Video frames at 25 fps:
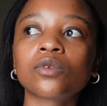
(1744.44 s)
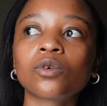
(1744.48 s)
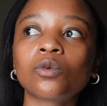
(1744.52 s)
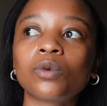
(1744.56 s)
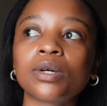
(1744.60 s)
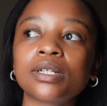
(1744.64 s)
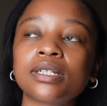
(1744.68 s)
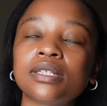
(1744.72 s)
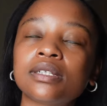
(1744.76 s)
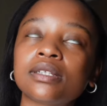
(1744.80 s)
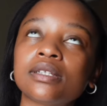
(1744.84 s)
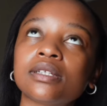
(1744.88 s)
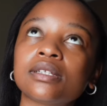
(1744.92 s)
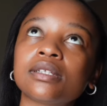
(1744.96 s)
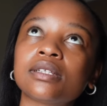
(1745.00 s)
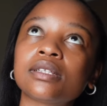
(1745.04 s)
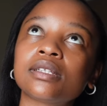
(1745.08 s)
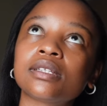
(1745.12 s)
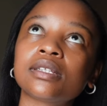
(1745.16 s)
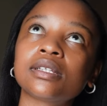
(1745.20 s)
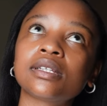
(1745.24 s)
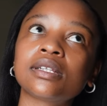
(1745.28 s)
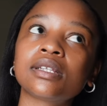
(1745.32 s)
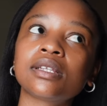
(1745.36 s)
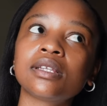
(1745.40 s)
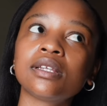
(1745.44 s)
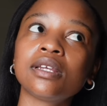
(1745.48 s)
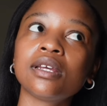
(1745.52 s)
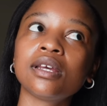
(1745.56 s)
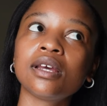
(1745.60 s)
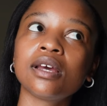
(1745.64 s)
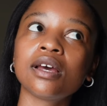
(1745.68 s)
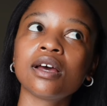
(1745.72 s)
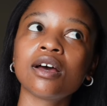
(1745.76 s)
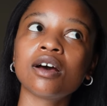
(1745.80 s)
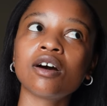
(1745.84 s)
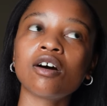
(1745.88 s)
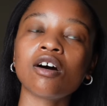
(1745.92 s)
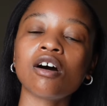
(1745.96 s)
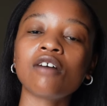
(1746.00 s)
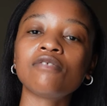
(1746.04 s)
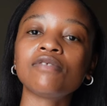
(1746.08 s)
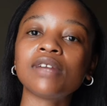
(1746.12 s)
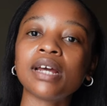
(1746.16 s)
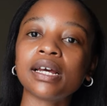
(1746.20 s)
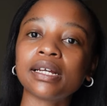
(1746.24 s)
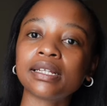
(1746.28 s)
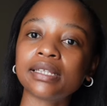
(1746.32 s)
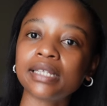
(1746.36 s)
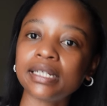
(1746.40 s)
what's this, of
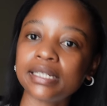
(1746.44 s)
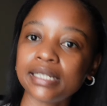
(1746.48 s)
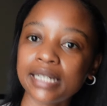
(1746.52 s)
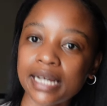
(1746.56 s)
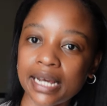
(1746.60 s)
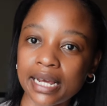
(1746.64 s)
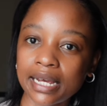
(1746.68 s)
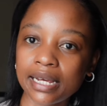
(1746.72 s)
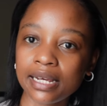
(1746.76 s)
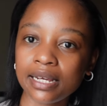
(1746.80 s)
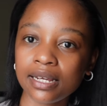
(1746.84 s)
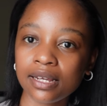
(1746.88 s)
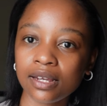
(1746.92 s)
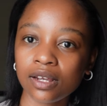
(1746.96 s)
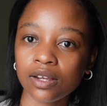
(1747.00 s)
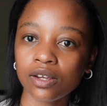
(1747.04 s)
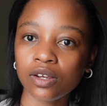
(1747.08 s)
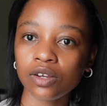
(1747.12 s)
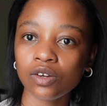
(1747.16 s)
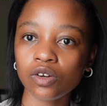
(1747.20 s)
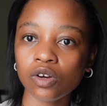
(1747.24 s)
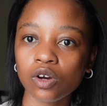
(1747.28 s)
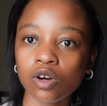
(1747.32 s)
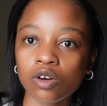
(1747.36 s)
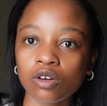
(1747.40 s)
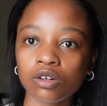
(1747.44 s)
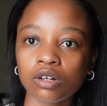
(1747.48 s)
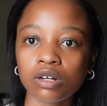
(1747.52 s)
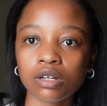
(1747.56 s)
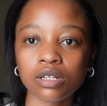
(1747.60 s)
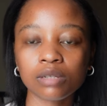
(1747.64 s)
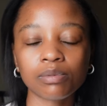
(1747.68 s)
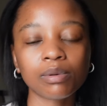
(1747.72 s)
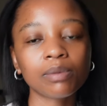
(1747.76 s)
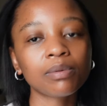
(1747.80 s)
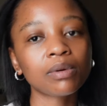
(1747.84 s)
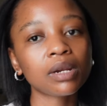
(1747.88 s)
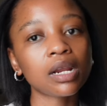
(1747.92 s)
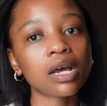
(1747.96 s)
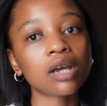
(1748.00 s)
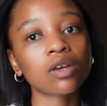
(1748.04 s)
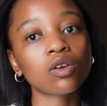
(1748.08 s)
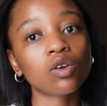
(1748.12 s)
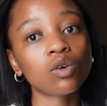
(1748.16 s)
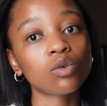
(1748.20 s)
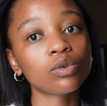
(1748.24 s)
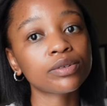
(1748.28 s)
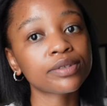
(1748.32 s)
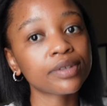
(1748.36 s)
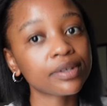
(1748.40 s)
like the day, you know, because people are like,
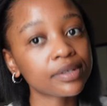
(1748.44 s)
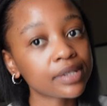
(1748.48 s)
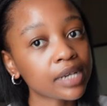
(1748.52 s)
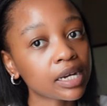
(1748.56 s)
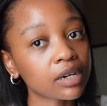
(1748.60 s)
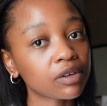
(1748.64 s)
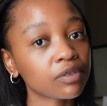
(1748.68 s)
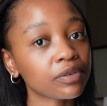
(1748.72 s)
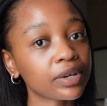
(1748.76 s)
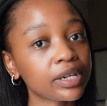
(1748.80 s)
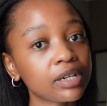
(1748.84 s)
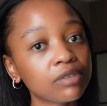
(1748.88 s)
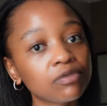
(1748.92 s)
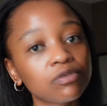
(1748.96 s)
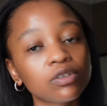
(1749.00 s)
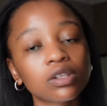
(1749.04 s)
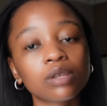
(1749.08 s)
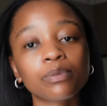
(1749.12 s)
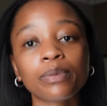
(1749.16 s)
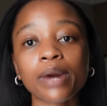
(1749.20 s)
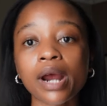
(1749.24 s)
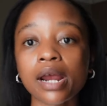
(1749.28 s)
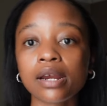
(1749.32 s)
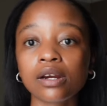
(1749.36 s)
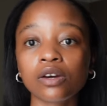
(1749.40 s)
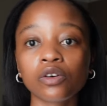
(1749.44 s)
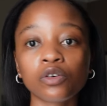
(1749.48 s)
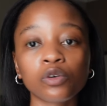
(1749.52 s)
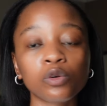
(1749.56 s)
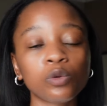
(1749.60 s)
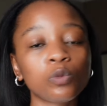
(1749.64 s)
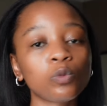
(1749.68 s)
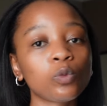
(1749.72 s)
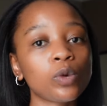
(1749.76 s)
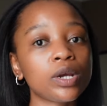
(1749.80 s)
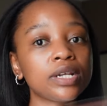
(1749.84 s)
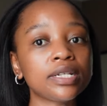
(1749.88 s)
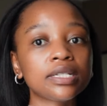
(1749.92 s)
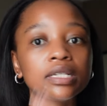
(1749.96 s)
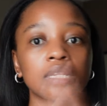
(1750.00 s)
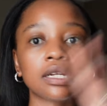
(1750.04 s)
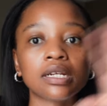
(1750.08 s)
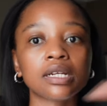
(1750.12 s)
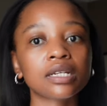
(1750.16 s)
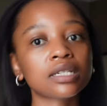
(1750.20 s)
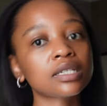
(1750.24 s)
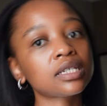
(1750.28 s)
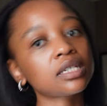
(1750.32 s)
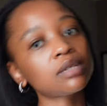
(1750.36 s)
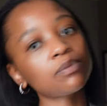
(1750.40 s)
yo, we're so tired of waiting for the bride and groom, when is the
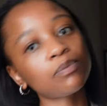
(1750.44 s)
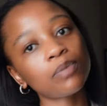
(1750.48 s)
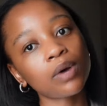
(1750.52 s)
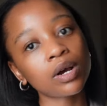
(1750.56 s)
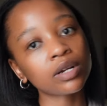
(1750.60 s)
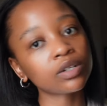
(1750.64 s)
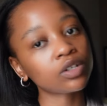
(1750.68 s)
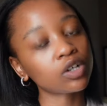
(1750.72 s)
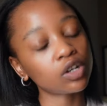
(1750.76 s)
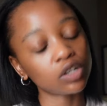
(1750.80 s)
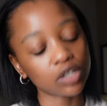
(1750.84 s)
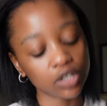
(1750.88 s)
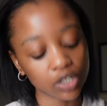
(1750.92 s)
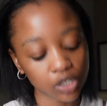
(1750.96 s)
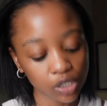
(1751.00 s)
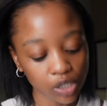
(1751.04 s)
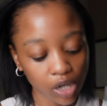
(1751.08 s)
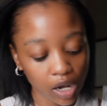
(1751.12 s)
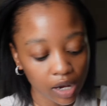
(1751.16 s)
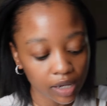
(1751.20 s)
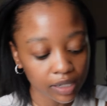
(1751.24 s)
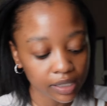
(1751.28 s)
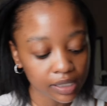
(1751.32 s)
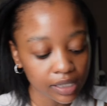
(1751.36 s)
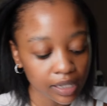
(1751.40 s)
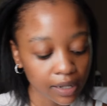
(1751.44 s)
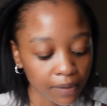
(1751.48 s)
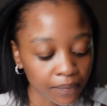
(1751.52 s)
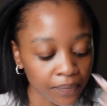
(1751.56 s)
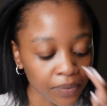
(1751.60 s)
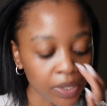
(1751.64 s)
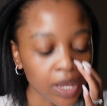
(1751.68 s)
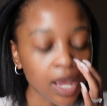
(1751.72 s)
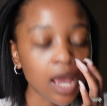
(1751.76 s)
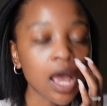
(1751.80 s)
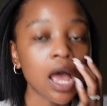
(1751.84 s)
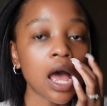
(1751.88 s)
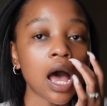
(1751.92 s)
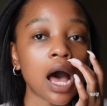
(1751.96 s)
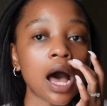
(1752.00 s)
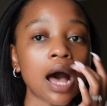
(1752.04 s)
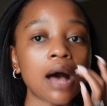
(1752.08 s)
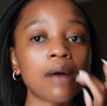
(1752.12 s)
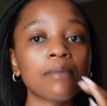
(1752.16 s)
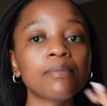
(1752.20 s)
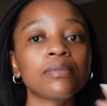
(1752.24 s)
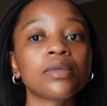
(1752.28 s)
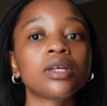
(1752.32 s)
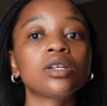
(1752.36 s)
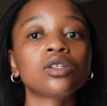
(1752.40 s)
next part gonna start?
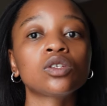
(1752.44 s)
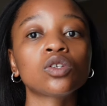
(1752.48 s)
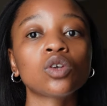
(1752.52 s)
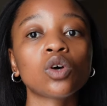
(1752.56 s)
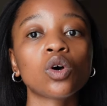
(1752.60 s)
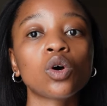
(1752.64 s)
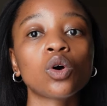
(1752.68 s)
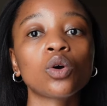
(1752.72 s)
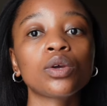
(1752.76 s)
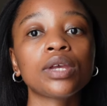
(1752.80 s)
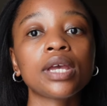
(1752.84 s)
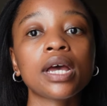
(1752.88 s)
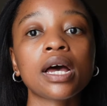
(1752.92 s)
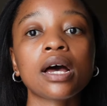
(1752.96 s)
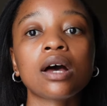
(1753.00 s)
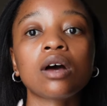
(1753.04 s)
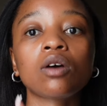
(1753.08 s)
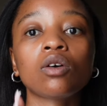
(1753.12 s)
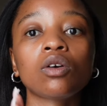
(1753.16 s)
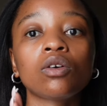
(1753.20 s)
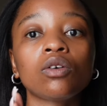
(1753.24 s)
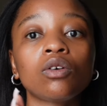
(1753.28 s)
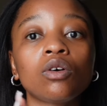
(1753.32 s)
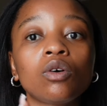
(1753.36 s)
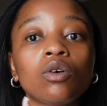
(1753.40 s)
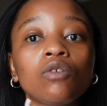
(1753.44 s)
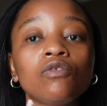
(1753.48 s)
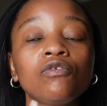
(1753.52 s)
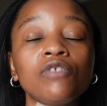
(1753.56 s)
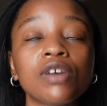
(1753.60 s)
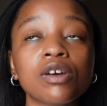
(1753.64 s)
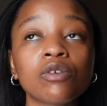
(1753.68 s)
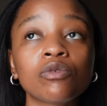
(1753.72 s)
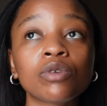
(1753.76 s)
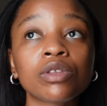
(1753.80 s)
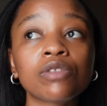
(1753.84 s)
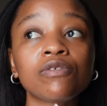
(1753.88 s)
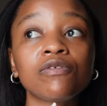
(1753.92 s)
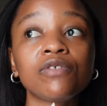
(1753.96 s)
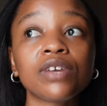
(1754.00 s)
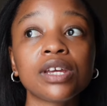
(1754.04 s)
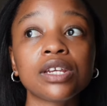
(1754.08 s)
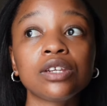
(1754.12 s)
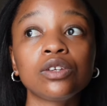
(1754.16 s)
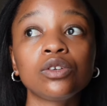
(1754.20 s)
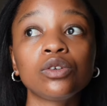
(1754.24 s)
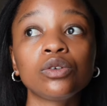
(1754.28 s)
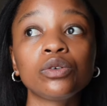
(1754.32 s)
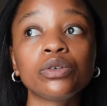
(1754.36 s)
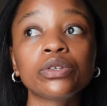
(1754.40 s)
So yeah, with
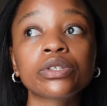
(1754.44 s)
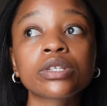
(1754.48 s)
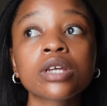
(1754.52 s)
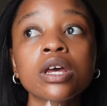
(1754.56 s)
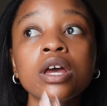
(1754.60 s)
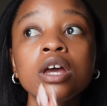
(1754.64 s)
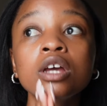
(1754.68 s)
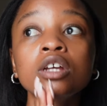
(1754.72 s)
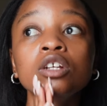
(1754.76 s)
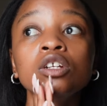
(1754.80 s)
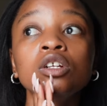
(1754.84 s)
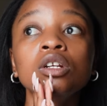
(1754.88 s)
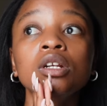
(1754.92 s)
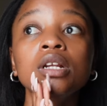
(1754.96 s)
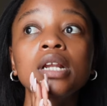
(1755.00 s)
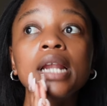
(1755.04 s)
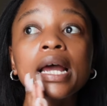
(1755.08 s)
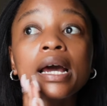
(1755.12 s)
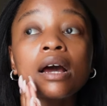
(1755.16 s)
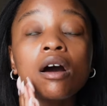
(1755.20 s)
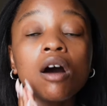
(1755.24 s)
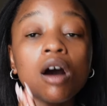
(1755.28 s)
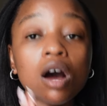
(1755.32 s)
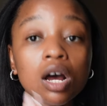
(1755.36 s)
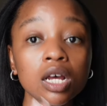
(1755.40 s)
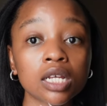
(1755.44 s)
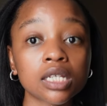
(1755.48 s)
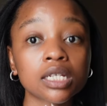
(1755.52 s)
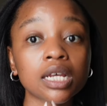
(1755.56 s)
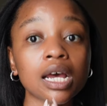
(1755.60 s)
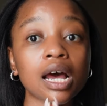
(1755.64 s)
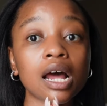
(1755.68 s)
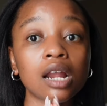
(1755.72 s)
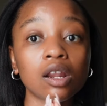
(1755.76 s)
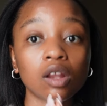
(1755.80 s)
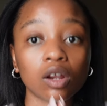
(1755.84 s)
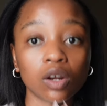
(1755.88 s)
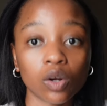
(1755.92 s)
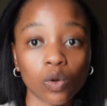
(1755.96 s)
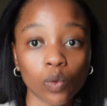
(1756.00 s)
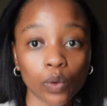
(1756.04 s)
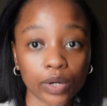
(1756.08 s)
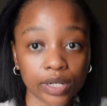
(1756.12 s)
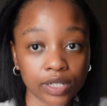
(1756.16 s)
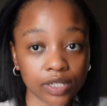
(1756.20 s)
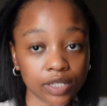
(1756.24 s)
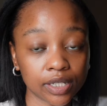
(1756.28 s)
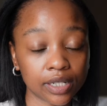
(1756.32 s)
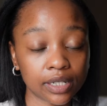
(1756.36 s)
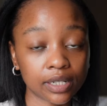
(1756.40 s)
venues, like, ask a lot of
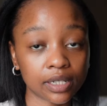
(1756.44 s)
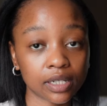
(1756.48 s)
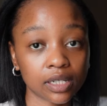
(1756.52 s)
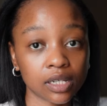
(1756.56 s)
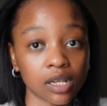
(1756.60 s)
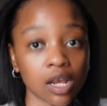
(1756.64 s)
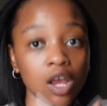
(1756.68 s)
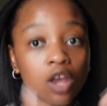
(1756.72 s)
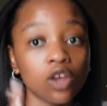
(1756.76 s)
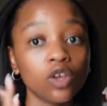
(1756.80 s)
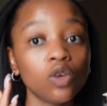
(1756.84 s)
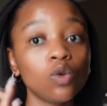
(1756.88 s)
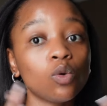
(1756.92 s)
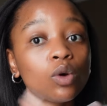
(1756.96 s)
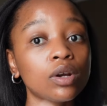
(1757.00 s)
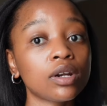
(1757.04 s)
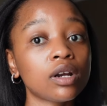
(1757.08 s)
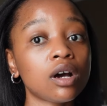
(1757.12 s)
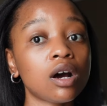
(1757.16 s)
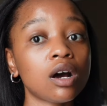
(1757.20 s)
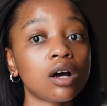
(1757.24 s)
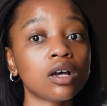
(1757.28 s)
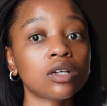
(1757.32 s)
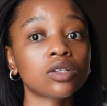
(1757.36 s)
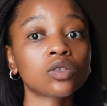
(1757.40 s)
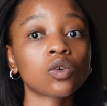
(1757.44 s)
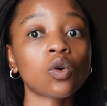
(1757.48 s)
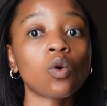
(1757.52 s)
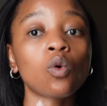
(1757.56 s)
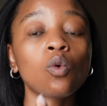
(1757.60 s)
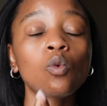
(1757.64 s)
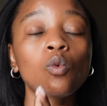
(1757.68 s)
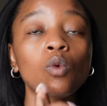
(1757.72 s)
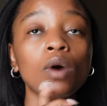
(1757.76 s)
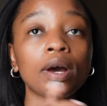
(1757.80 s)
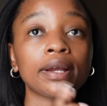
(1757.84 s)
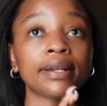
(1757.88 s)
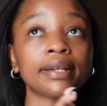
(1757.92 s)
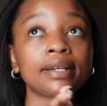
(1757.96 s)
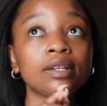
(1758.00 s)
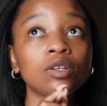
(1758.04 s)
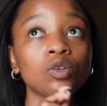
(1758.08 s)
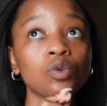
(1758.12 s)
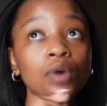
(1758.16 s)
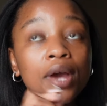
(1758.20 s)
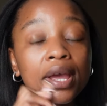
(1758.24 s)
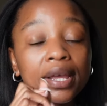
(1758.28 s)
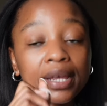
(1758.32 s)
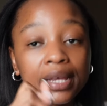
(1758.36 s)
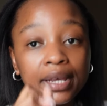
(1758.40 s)
questions. You want to ask, what
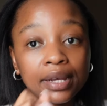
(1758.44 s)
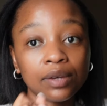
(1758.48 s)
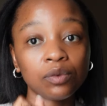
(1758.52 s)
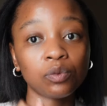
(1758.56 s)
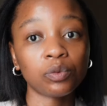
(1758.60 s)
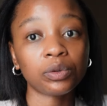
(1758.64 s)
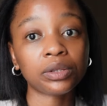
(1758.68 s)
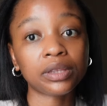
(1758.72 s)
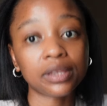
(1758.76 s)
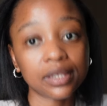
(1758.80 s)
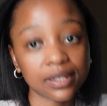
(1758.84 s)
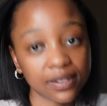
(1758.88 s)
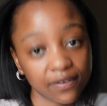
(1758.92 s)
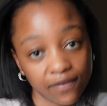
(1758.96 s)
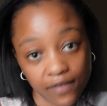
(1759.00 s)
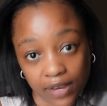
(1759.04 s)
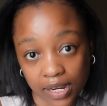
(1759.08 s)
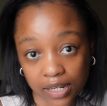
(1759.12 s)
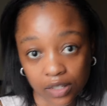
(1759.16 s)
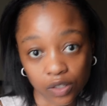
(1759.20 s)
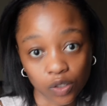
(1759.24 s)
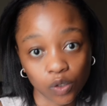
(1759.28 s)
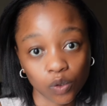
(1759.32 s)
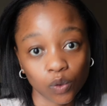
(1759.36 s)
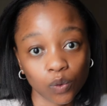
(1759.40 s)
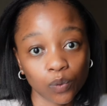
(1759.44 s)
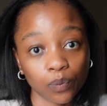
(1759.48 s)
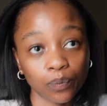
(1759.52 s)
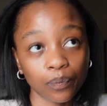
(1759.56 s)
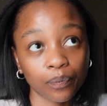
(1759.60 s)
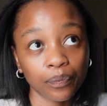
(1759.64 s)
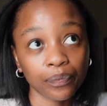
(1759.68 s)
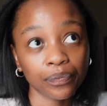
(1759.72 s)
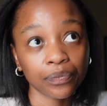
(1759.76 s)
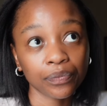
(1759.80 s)
do I get with this venue?